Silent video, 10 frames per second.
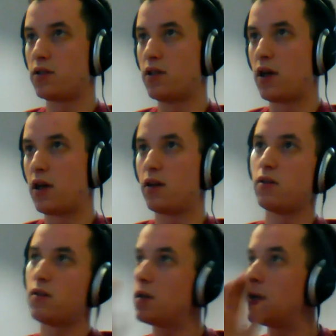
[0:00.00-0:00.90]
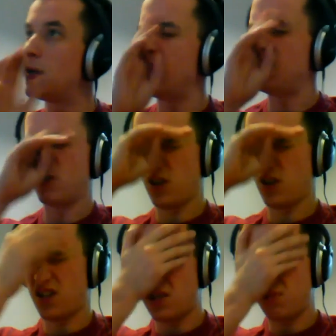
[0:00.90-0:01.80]
that it is
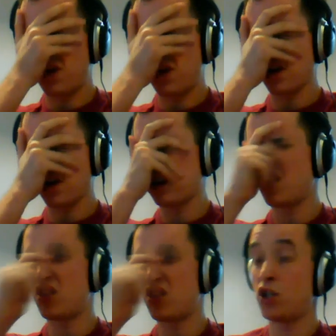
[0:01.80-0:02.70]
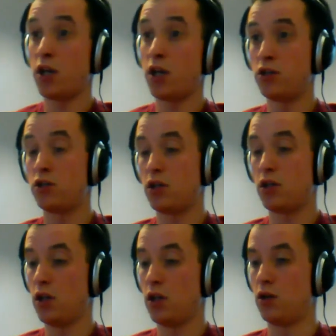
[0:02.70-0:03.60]
just the bug that's changed
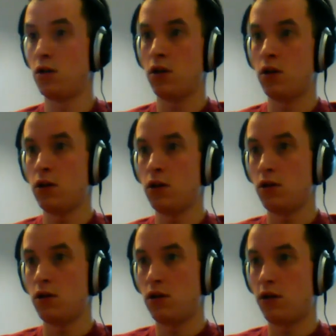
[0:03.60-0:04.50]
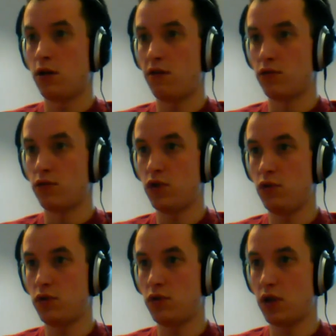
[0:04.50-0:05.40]
in the level
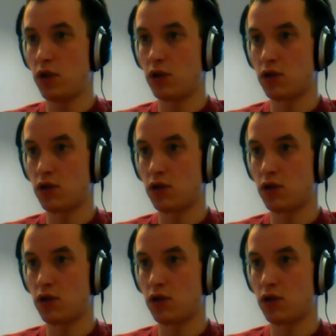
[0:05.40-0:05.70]
2 data.